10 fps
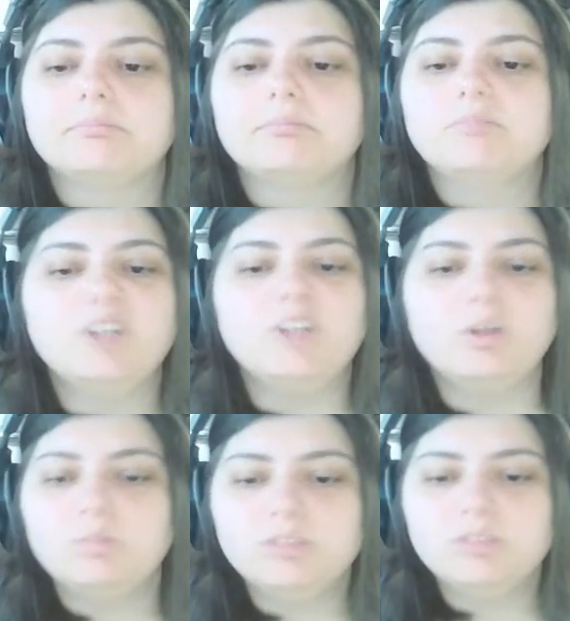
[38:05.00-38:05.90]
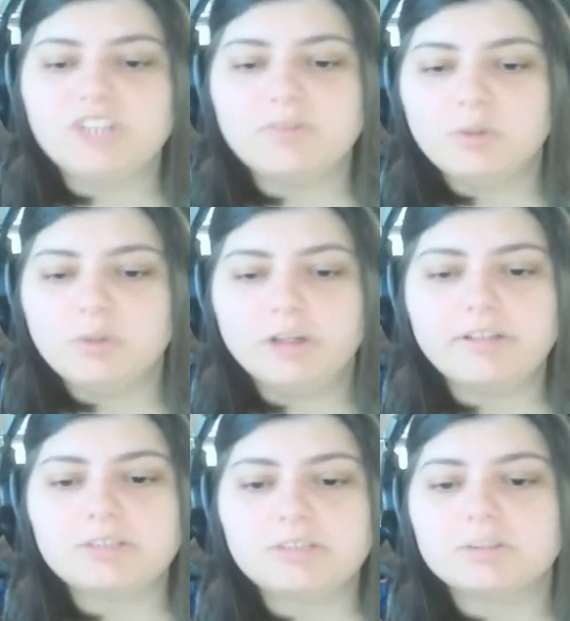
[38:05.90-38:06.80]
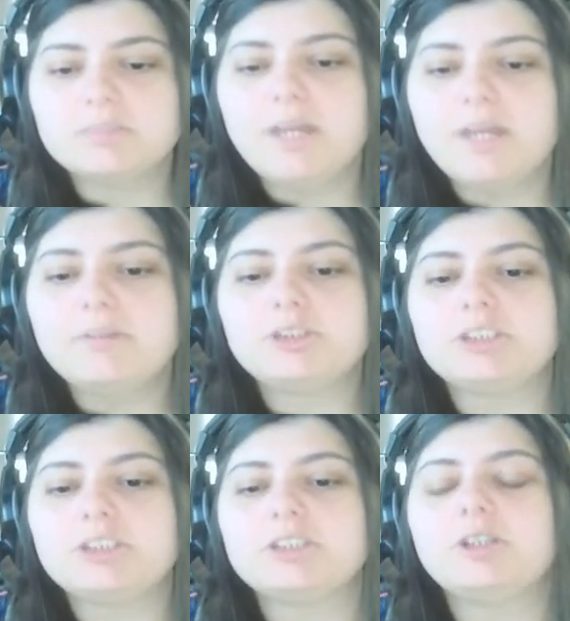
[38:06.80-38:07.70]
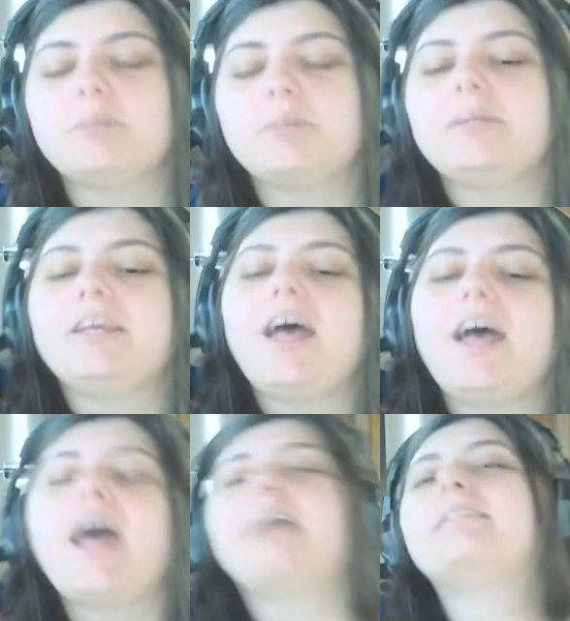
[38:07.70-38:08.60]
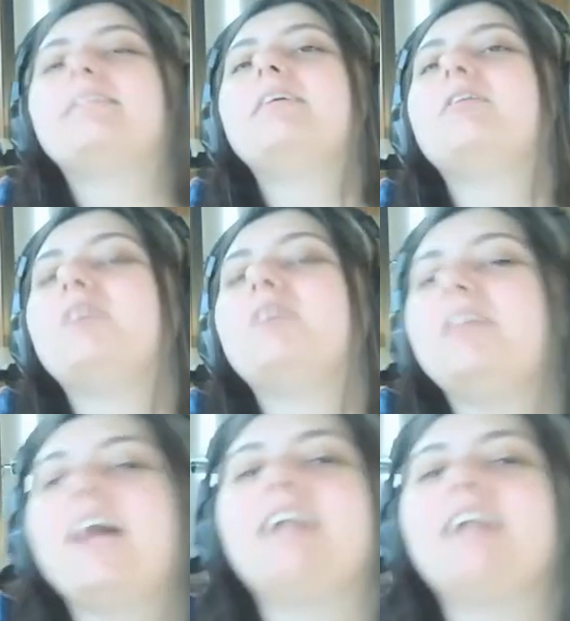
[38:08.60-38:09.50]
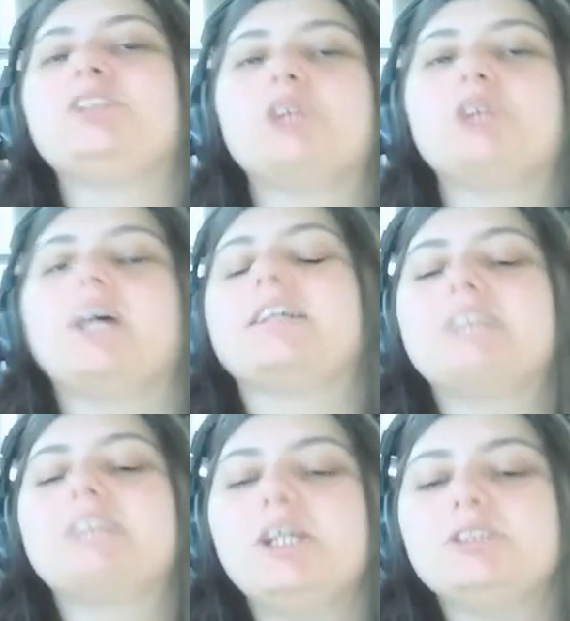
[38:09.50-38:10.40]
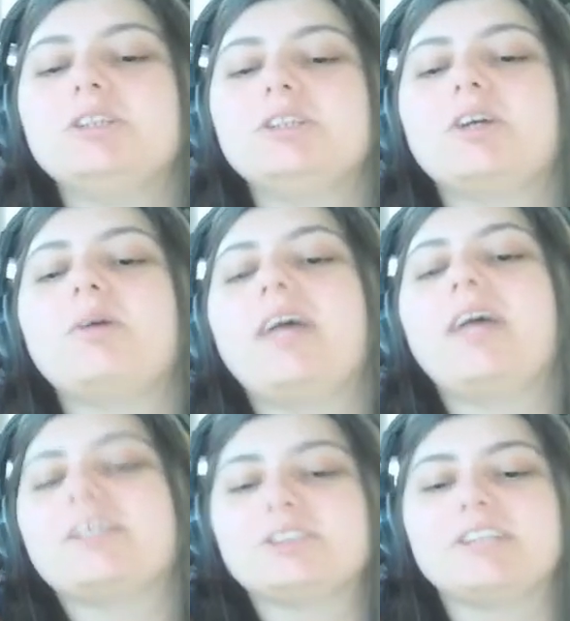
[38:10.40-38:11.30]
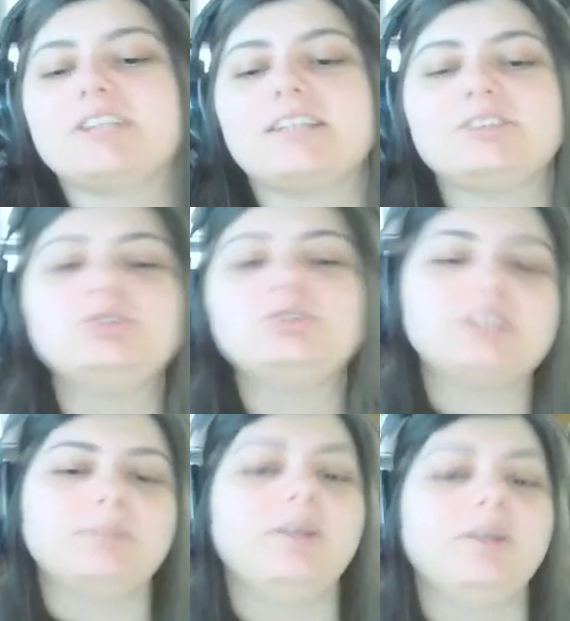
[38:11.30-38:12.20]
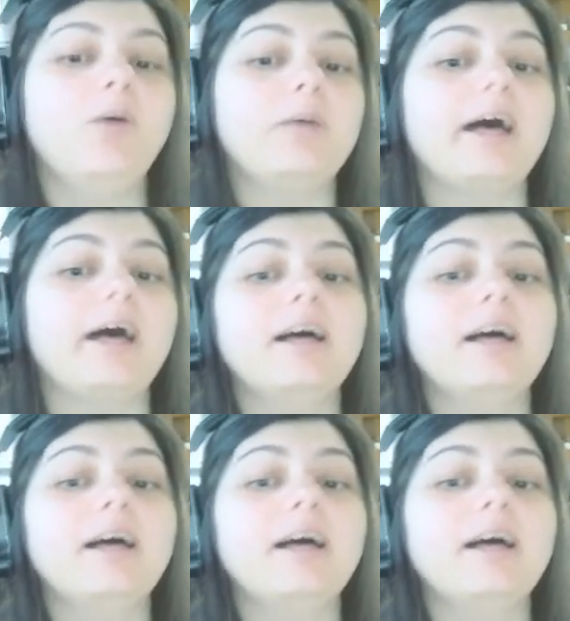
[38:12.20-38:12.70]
You know, whichever one of these ones. Maybe she's gonna be active in that dress. She's gonna go exercise, do some yoga.